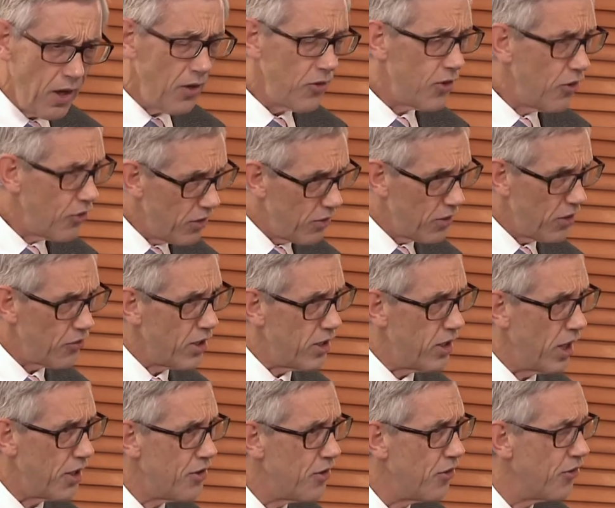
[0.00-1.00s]
So, say
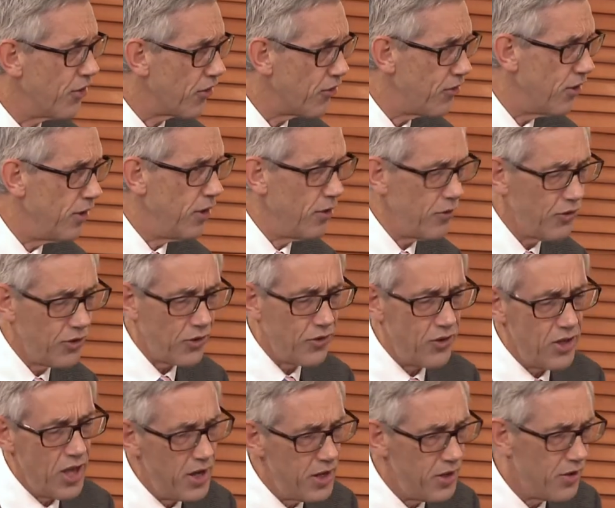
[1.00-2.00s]

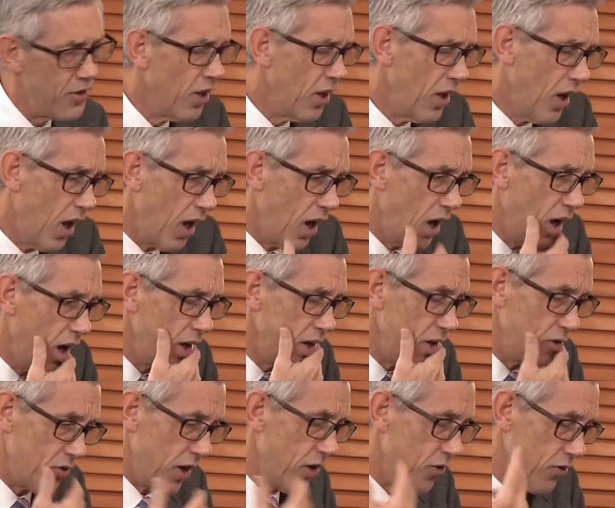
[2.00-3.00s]
1968, uh,
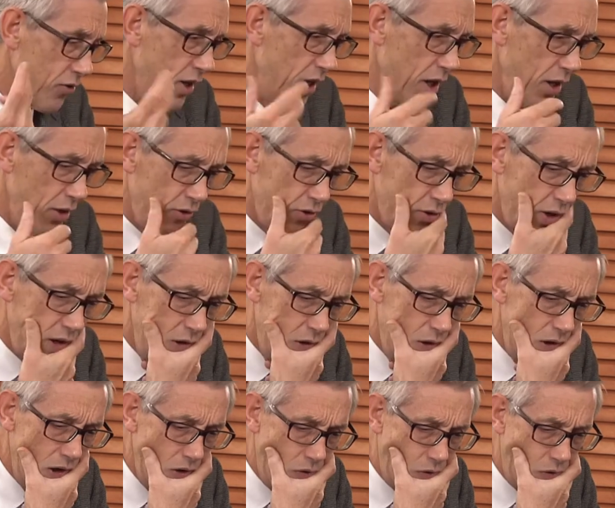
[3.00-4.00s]
he's, he's, he's,
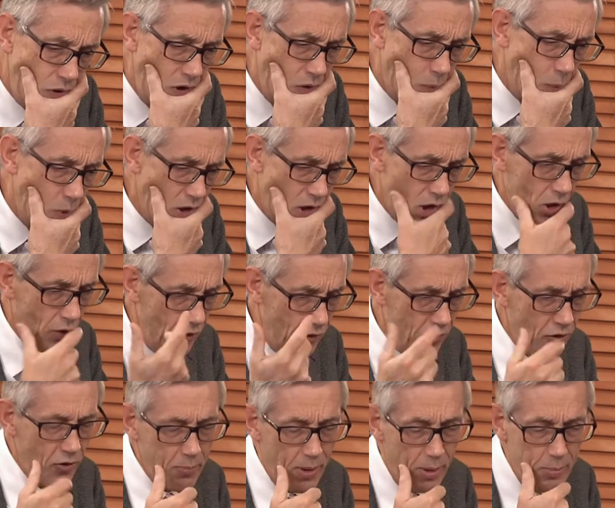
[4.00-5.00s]
he's, he's working on this,
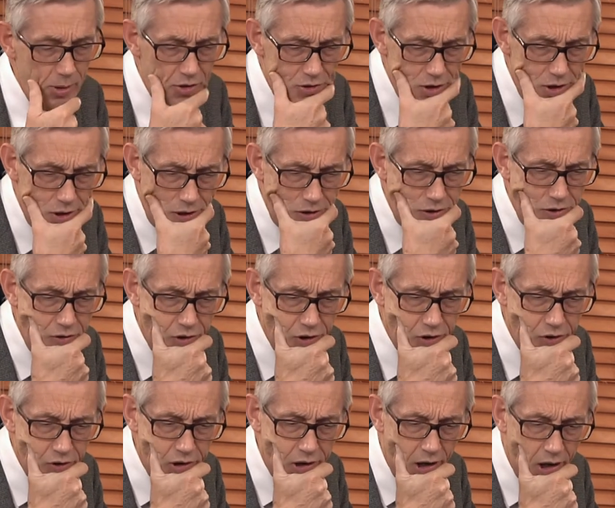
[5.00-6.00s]
it's published in
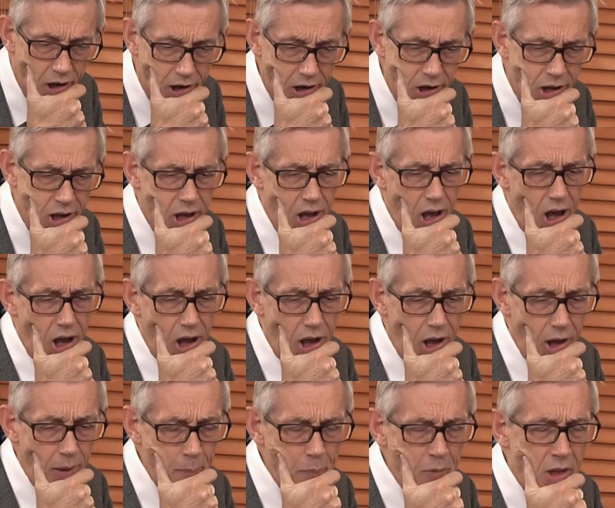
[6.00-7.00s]
1969.
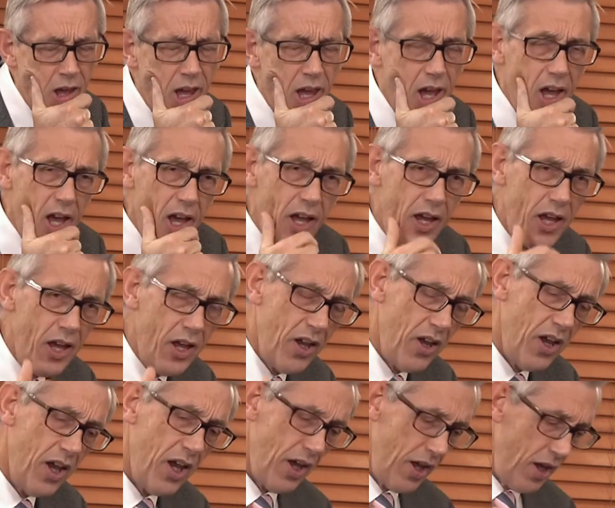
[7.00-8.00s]
Um, it,
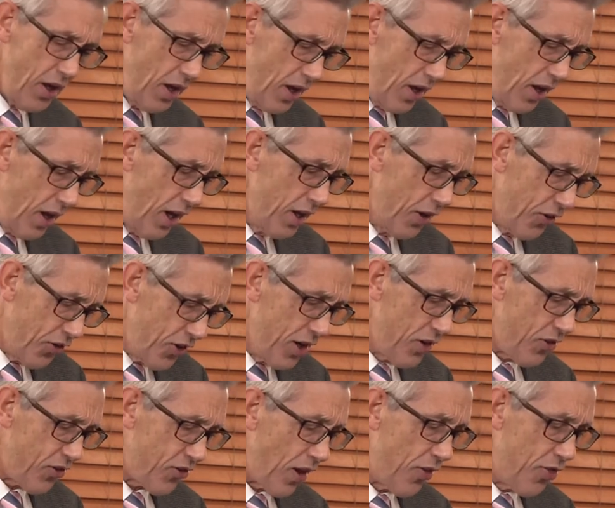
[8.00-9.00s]
in a
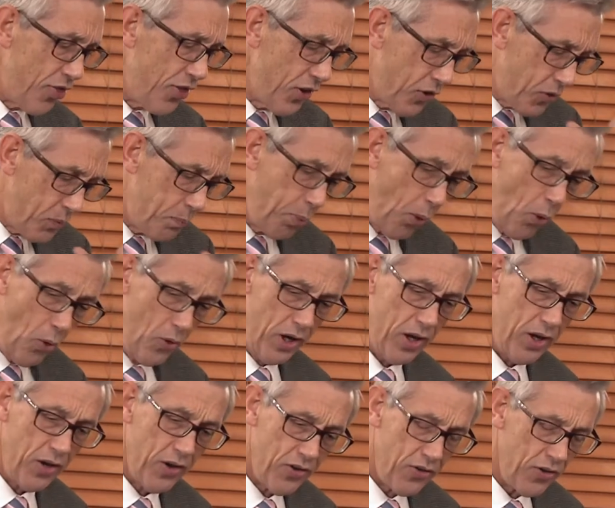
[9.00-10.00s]
sense, at this
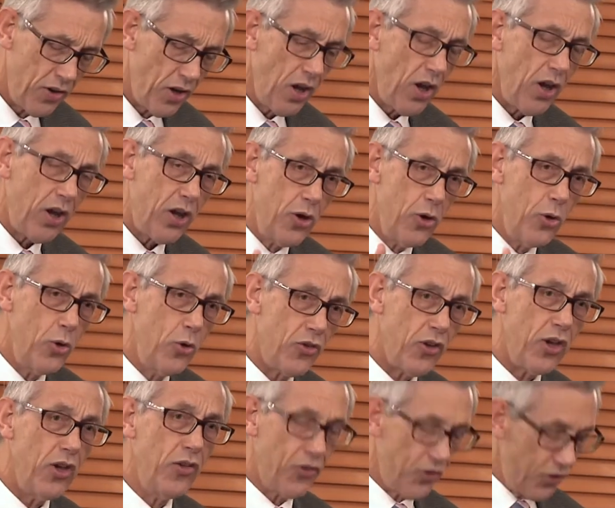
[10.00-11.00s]
point, Hughes
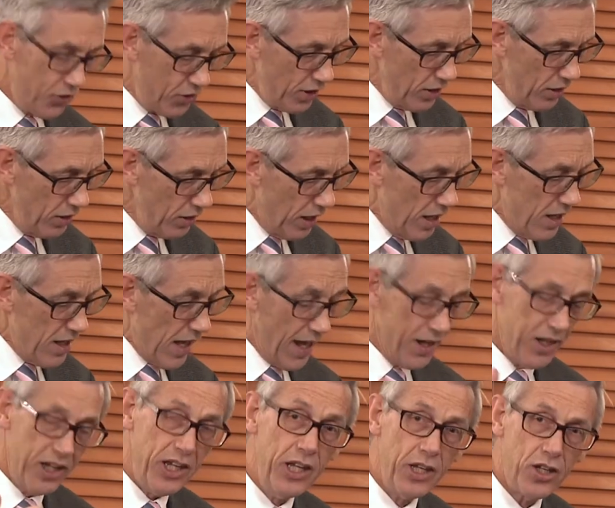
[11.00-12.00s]
is still
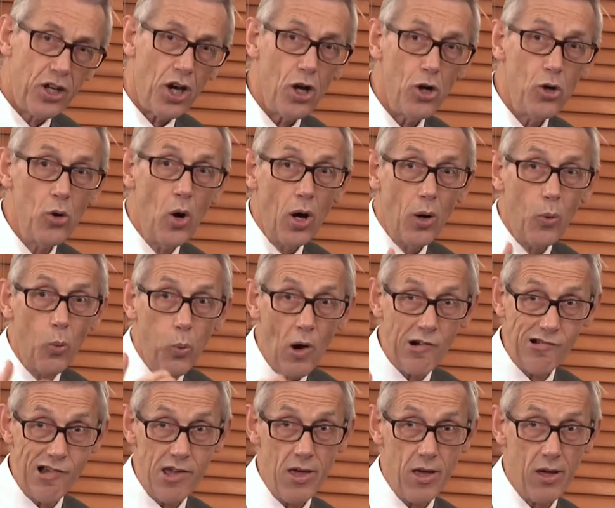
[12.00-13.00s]
an eco
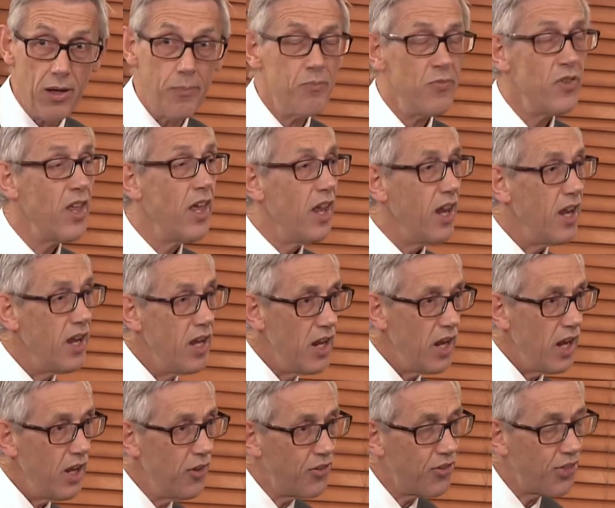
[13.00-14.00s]
worrier. He
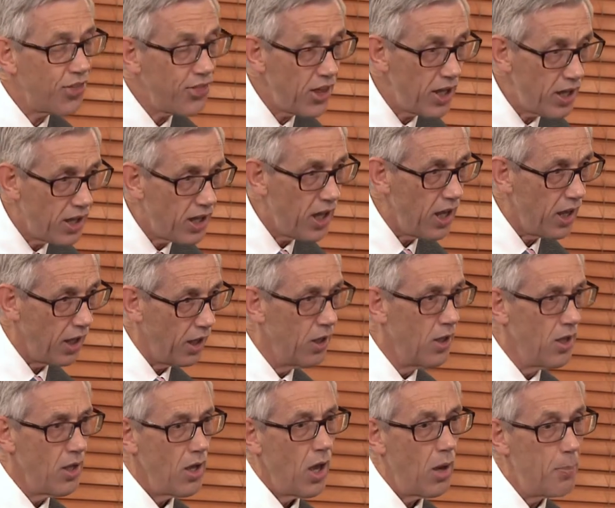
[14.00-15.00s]
is
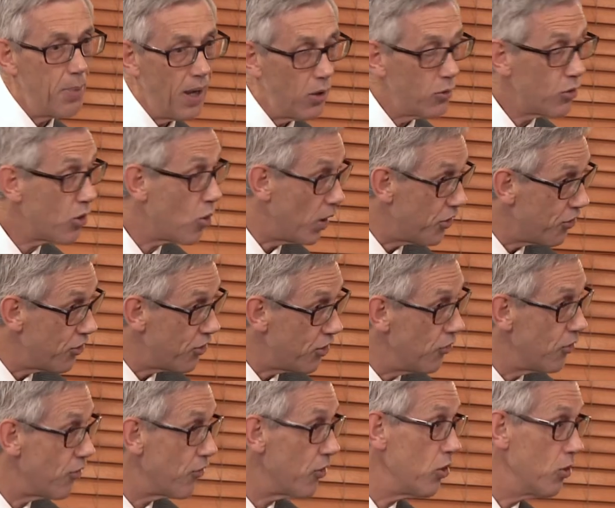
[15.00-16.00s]
thinking about
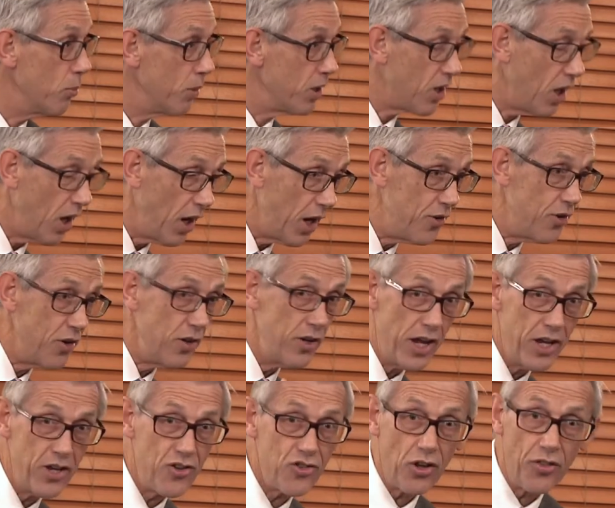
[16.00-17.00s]
questions of humankind and
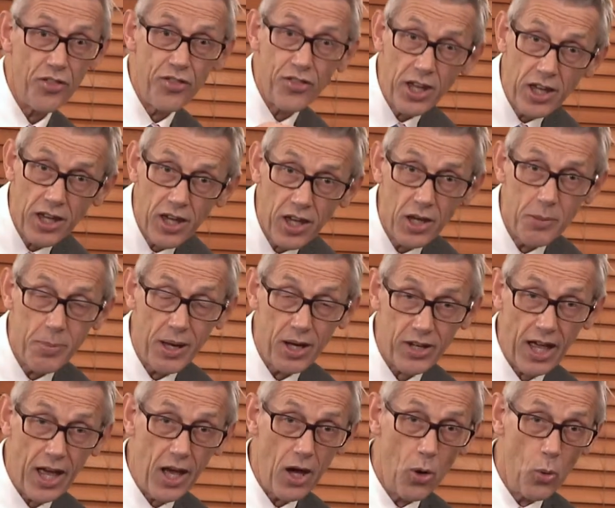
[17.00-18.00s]
nature, thinking about
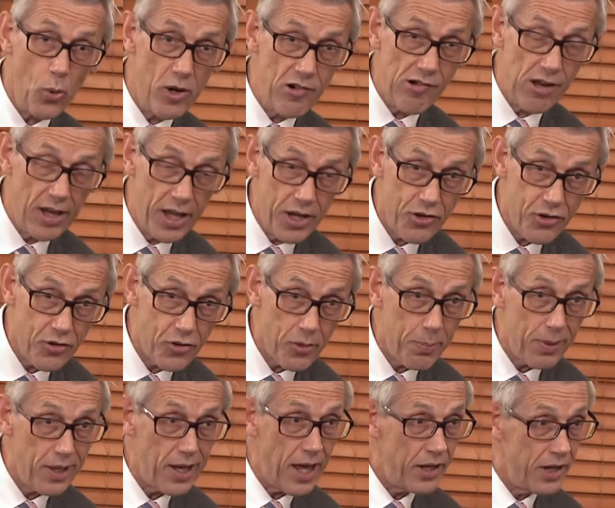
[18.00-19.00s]
how we relate to the
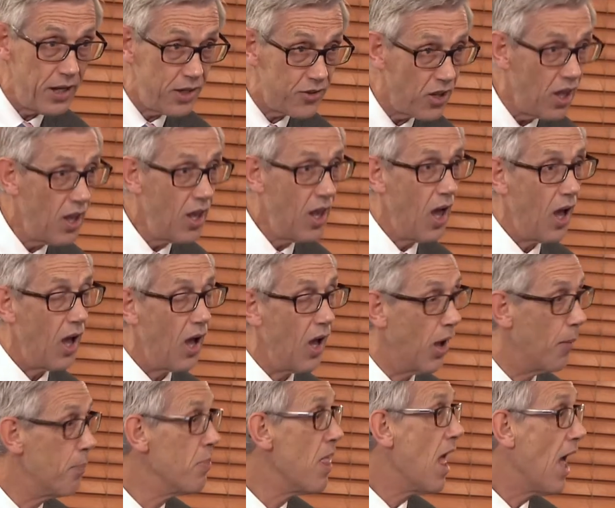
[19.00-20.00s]
planet,
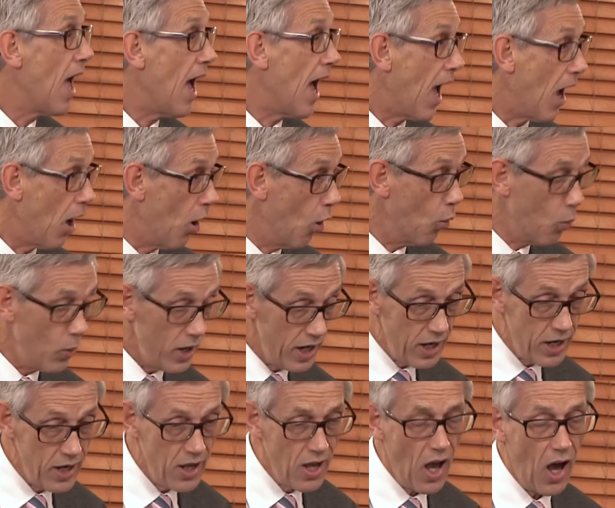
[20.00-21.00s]
um, how
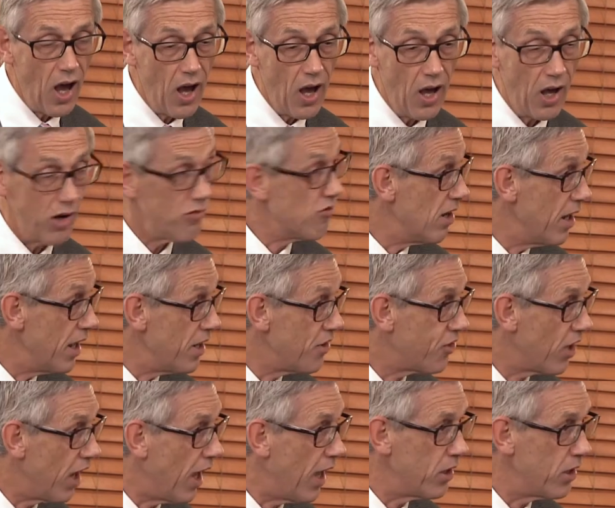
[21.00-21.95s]
we uh, relate to